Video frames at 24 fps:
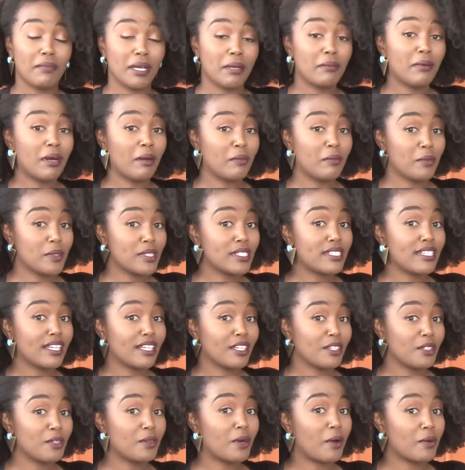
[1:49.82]
My mom will
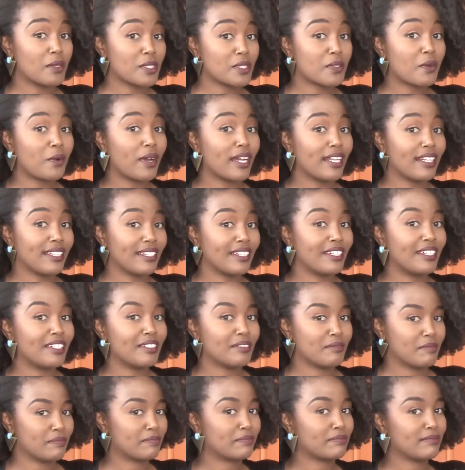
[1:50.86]
tell you I was
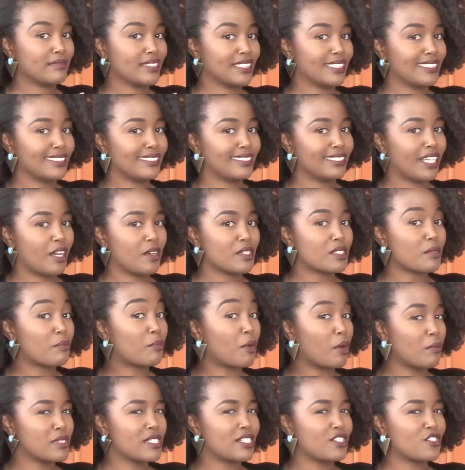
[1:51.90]
a
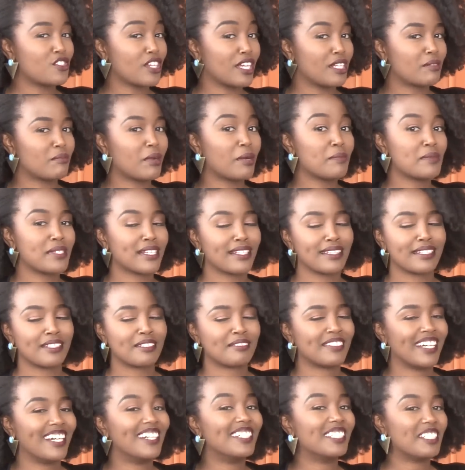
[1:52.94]
promising child. Mom, tell
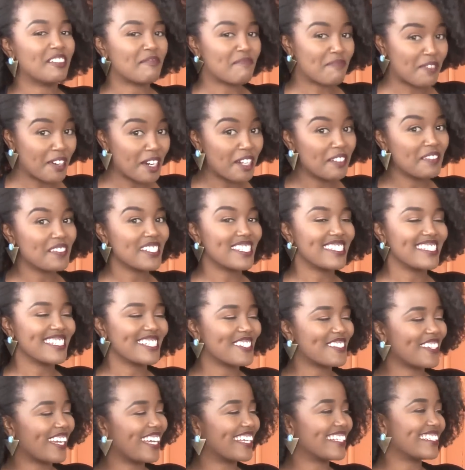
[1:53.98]
them. I was a
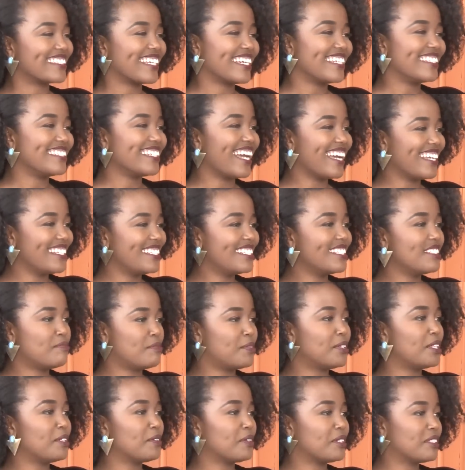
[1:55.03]
promising child. I did
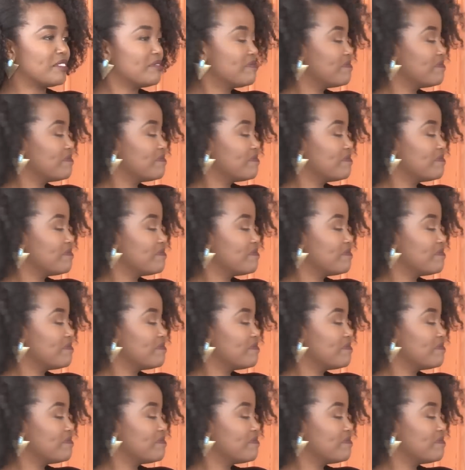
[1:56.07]
pretty well.